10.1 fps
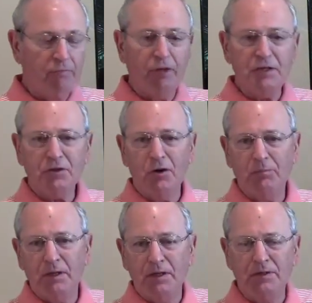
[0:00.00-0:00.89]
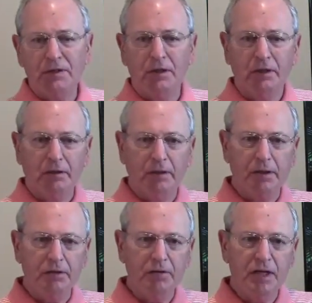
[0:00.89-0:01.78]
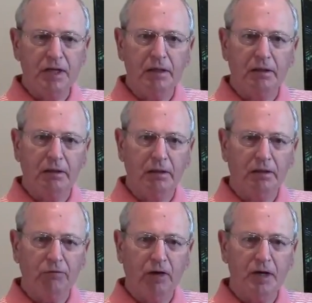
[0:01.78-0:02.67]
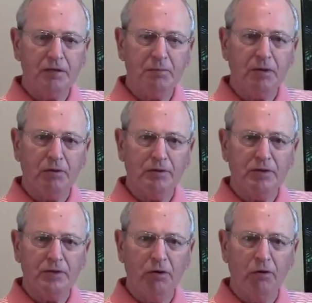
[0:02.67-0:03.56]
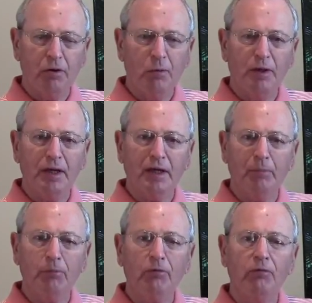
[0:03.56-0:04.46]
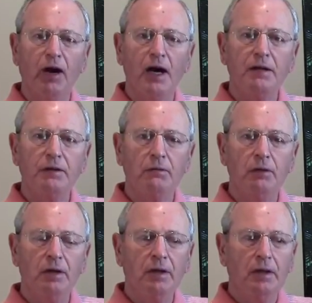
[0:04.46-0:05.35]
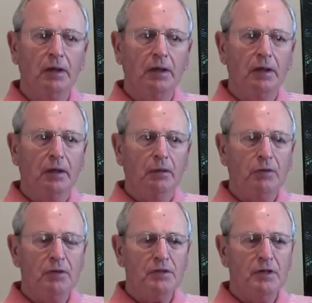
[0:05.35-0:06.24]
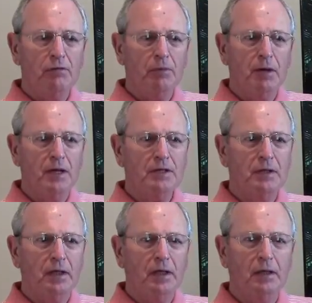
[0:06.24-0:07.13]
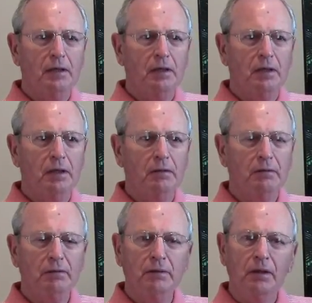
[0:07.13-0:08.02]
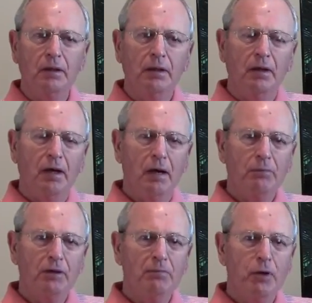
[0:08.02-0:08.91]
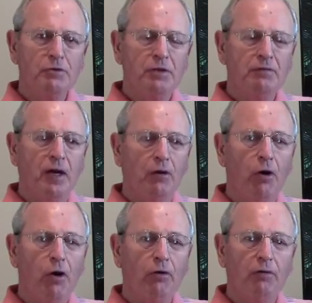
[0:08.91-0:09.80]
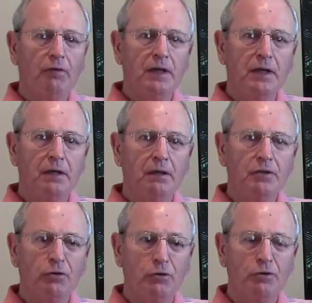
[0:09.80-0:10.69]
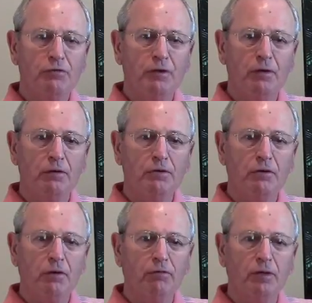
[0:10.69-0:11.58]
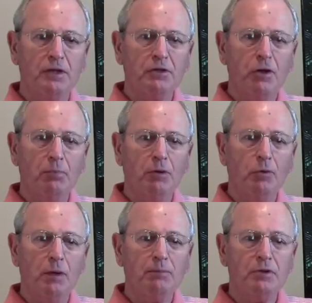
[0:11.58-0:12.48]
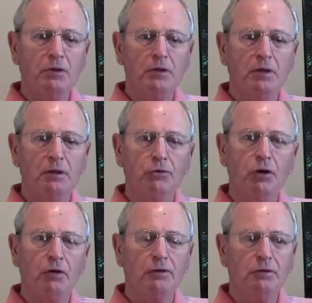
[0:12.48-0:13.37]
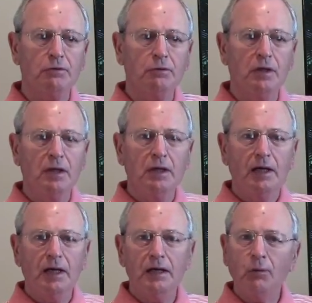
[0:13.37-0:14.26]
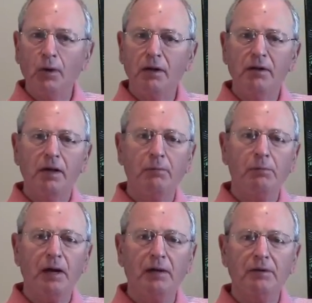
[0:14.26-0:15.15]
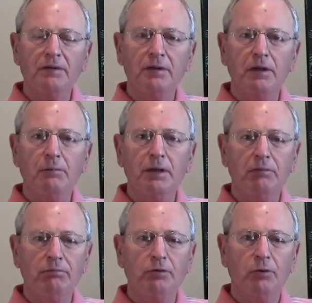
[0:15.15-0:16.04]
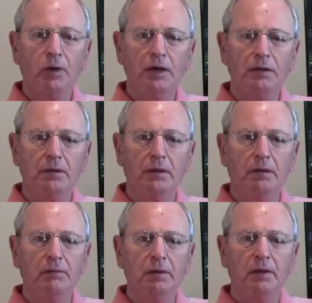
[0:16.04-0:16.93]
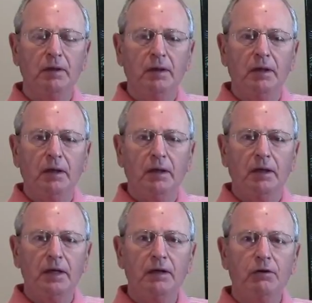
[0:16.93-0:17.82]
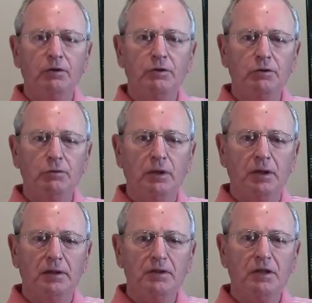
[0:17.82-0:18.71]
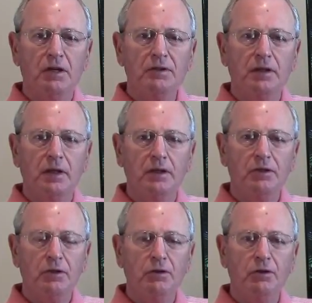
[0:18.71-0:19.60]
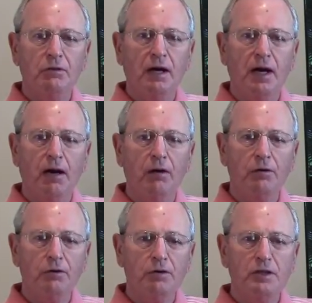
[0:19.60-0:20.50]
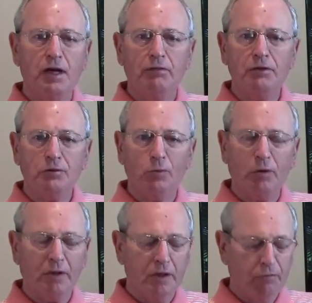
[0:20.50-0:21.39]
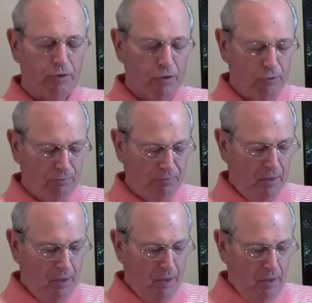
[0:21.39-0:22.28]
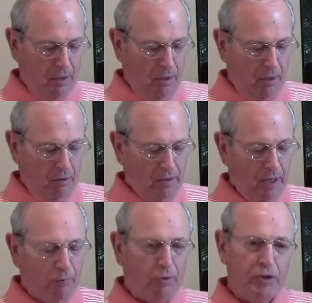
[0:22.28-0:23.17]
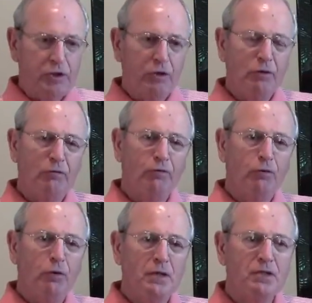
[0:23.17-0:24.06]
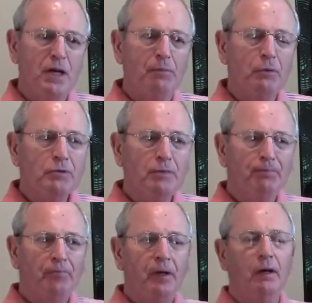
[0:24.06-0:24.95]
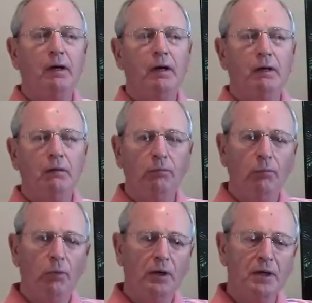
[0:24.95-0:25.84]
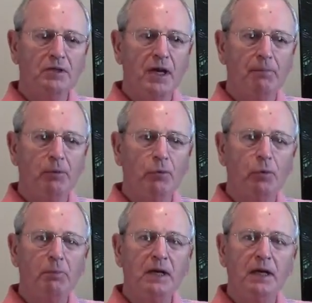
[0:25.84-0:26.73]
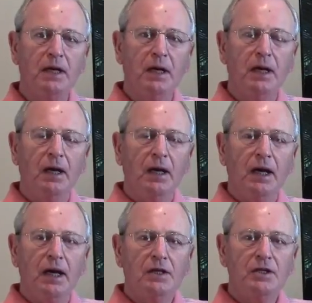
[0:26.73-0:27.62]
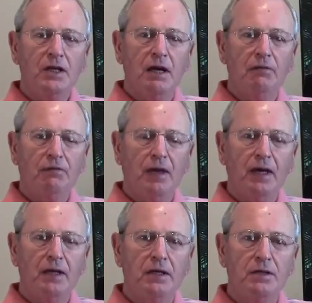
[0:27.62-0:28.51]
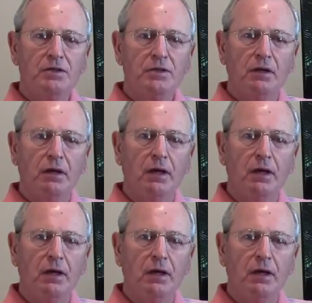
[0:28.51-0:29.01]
Flight scope is a unique device because it's the only one that can provide you with this information. And I believe most, if not all, of the surge fitters are flight scope equipped, so you can talk to any one of them about this, and they'll be quite eager to discuss it and show you how your shaft is working for you. Okay, I'm going to show you four examples. One example will be a shaft that is